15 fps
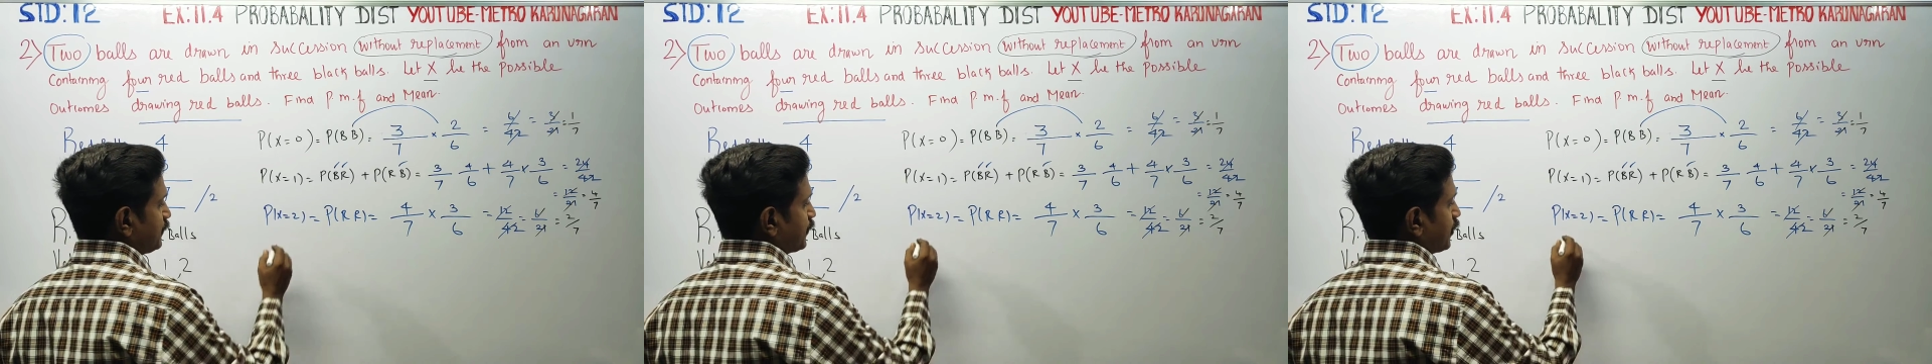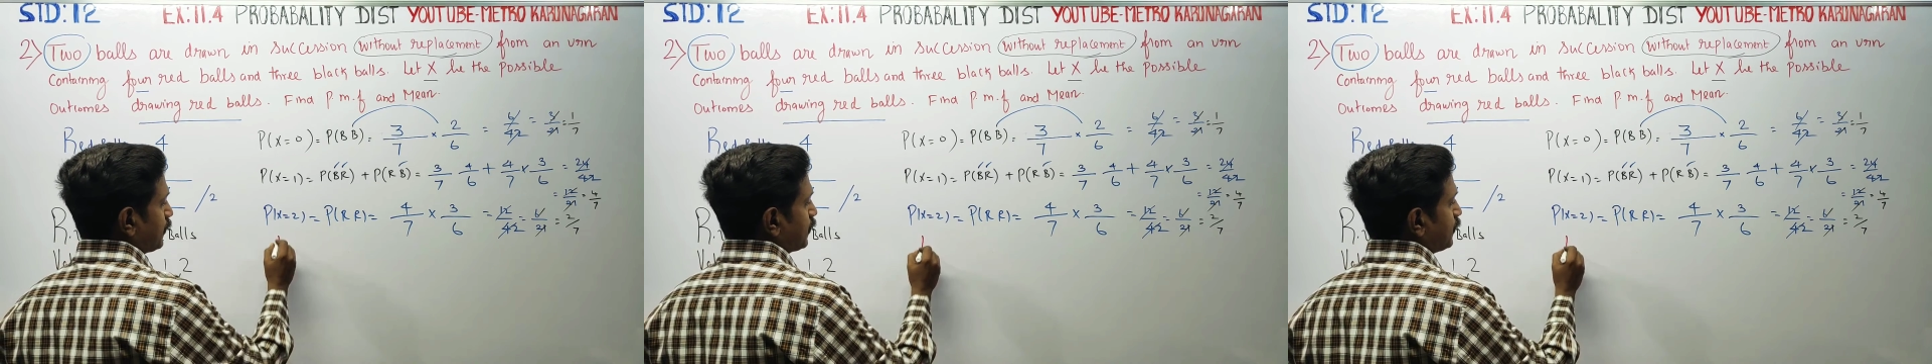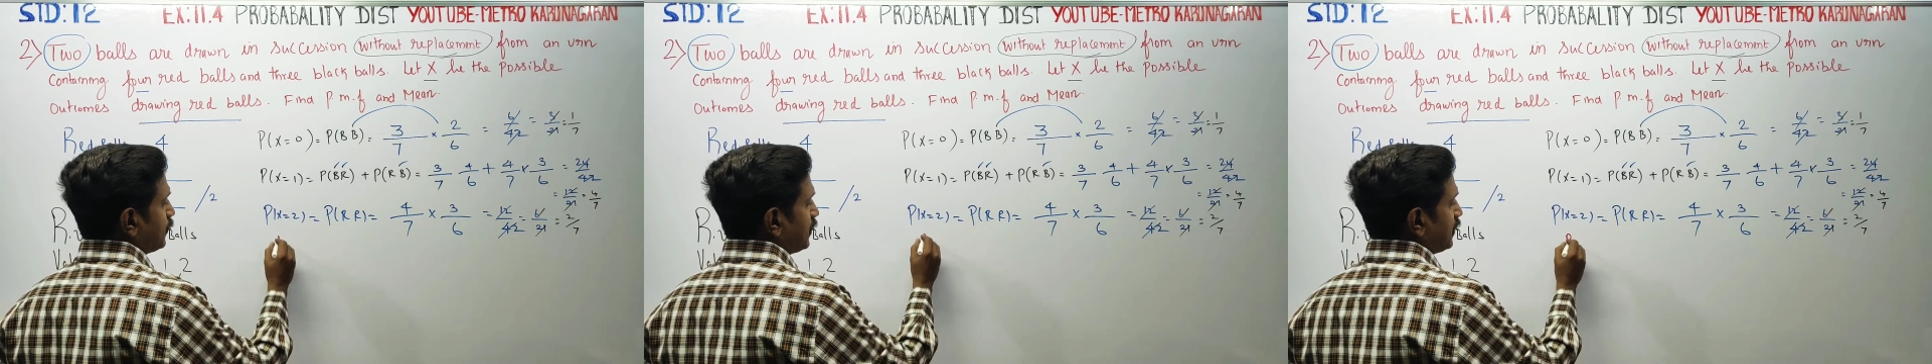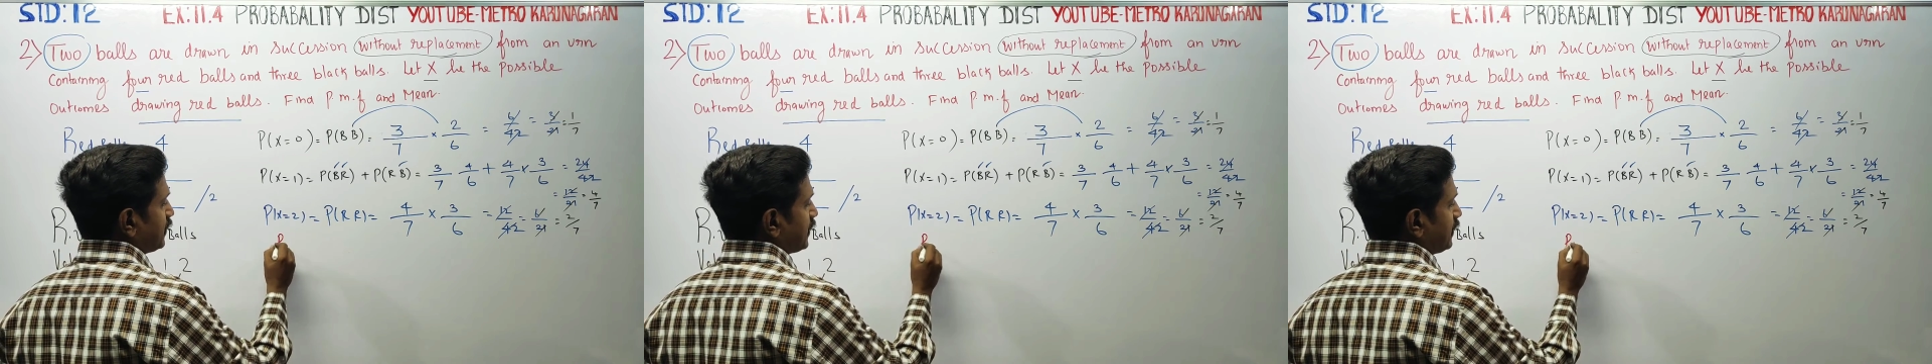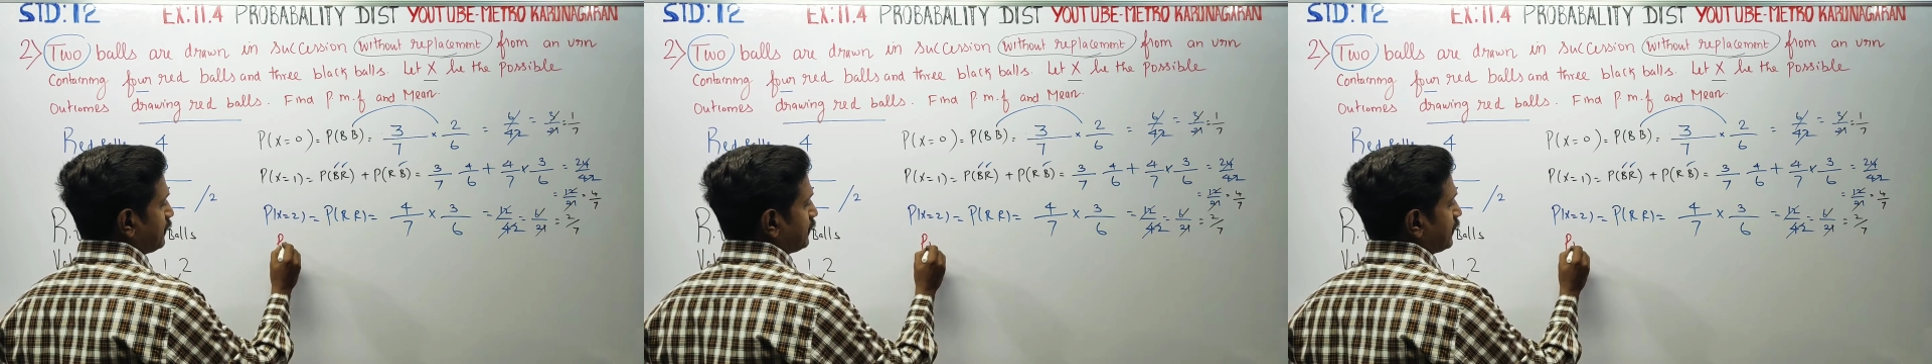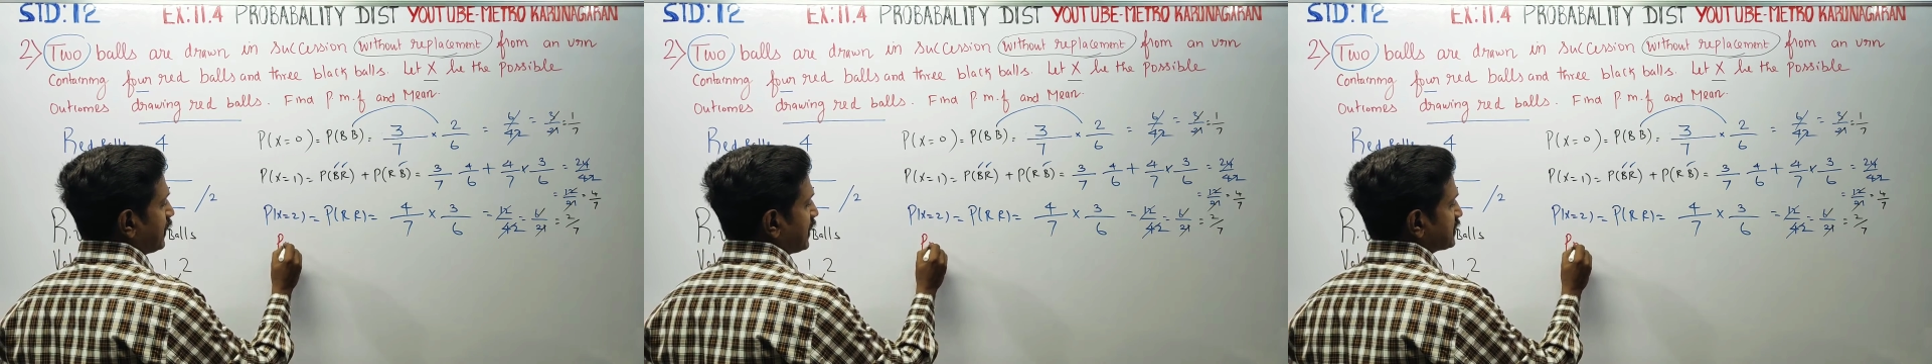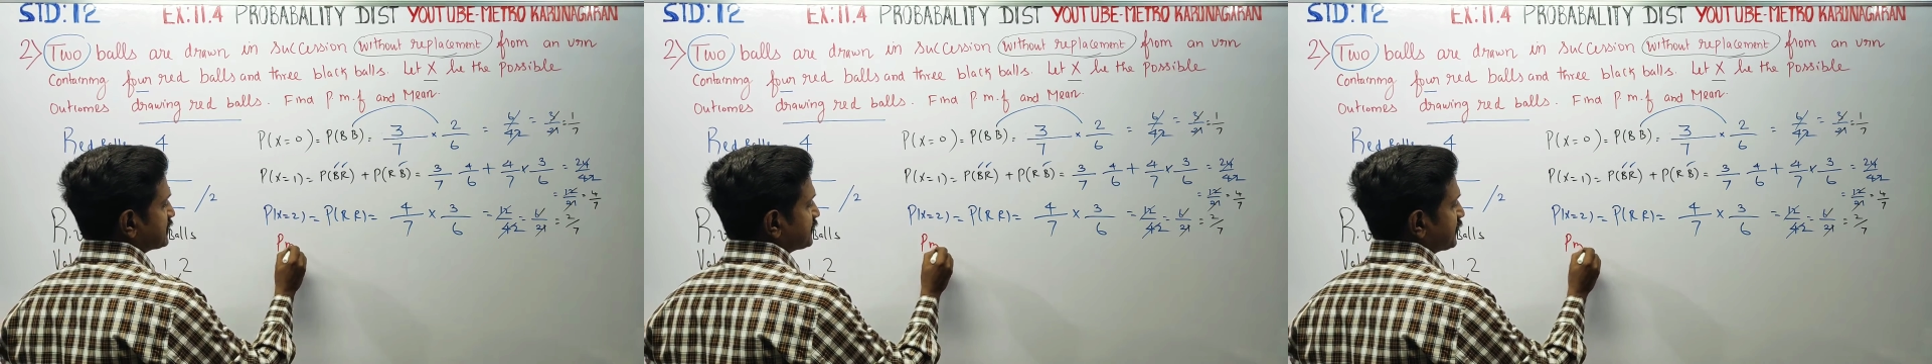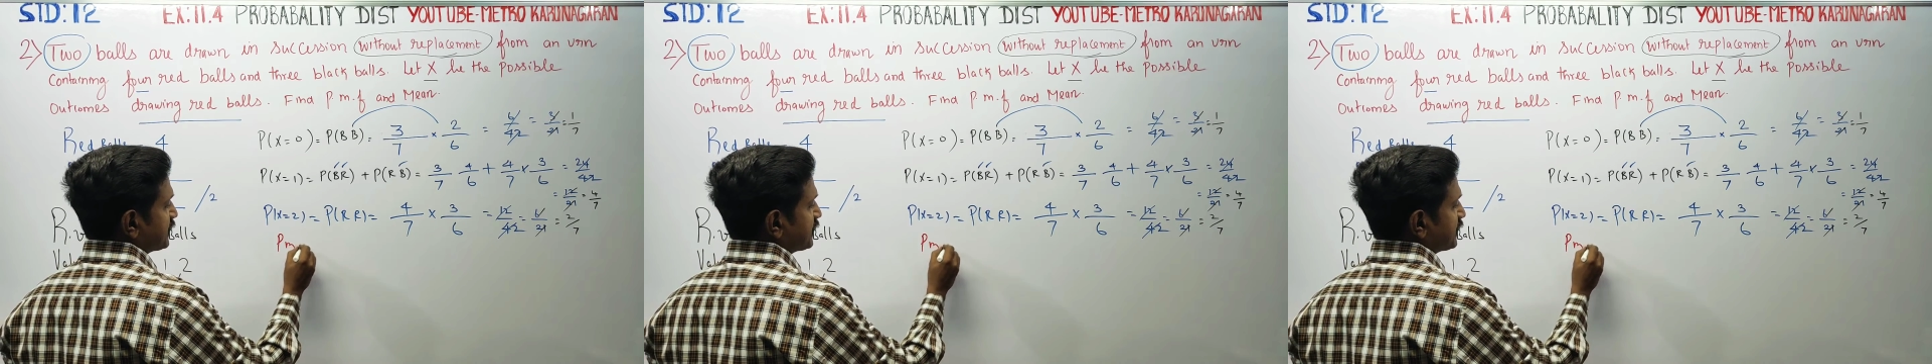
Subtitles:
Probability mass